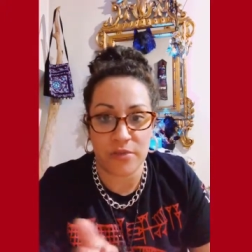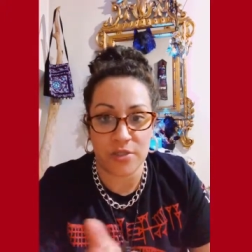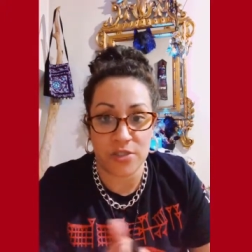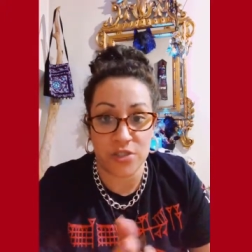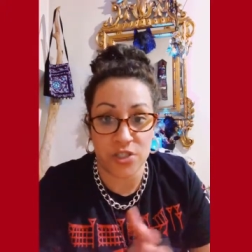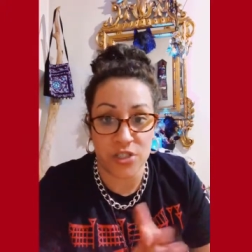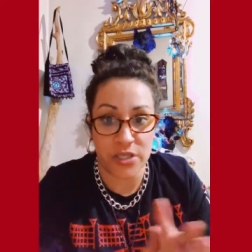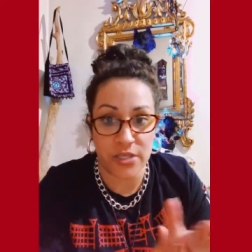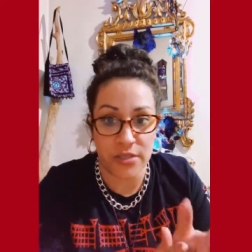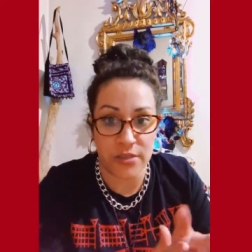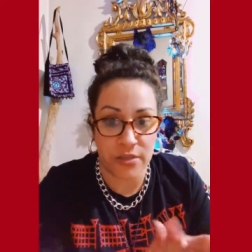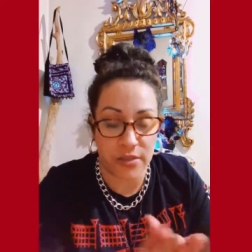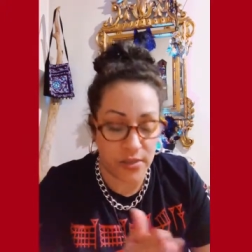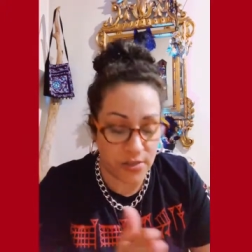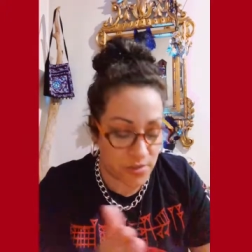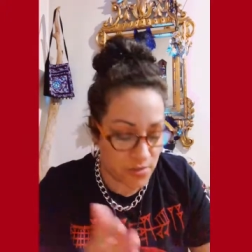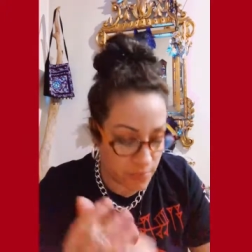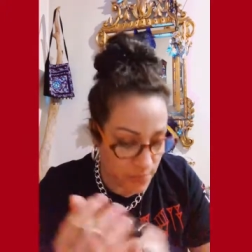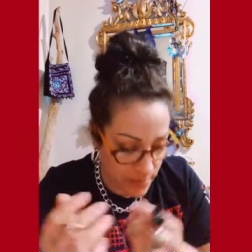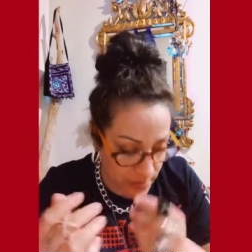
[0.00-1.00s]
the gin
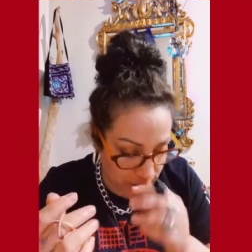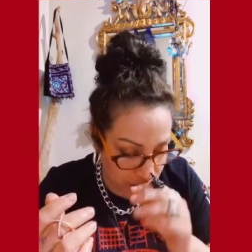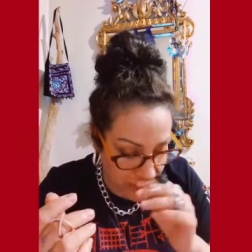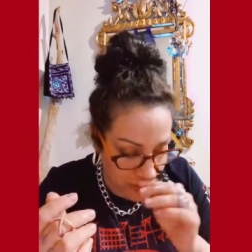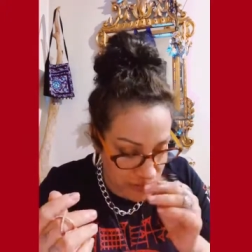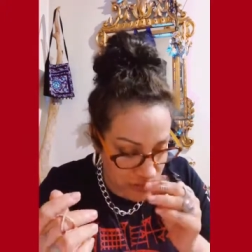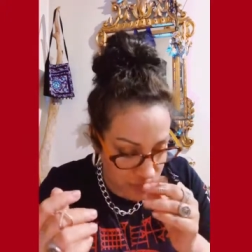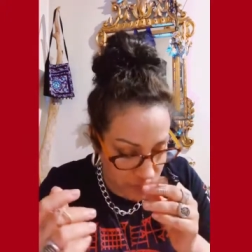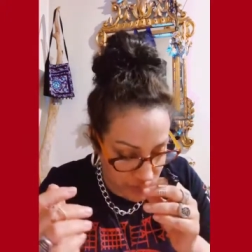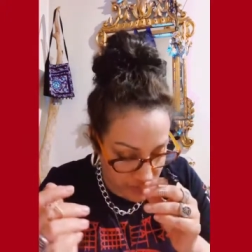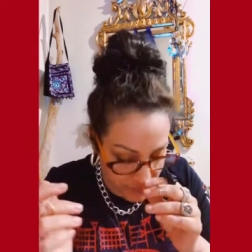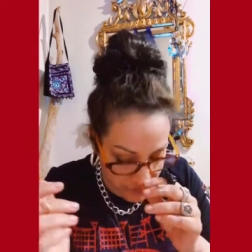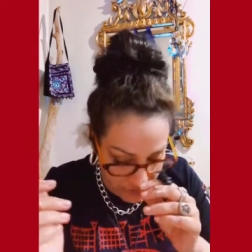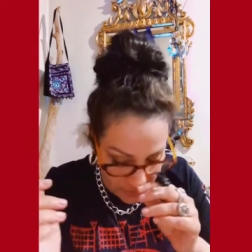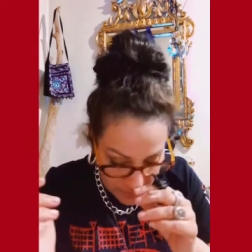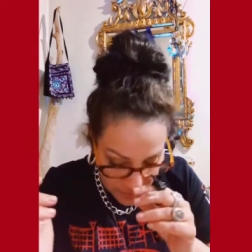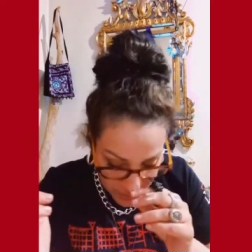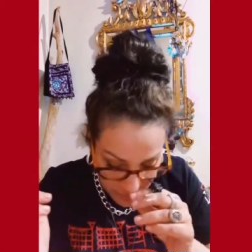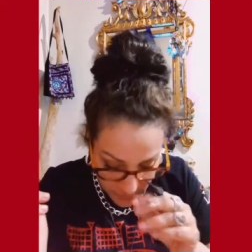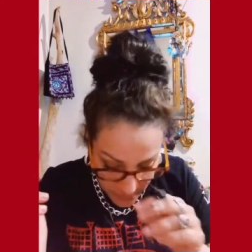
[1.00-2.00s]
into my, into, my,
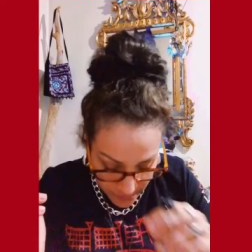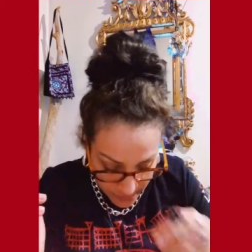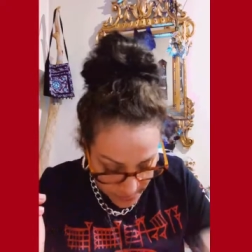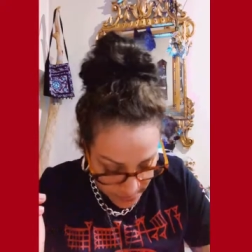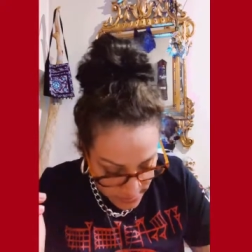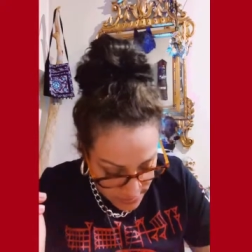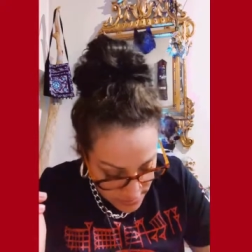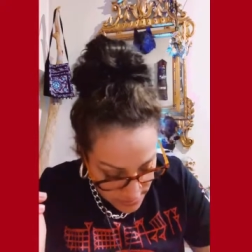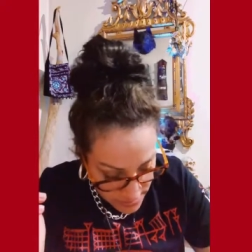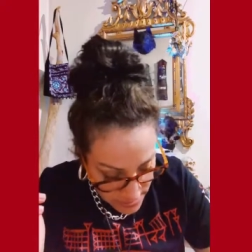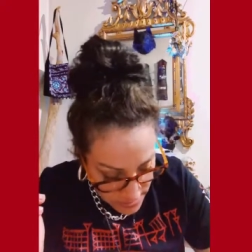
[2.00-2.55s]
into my place.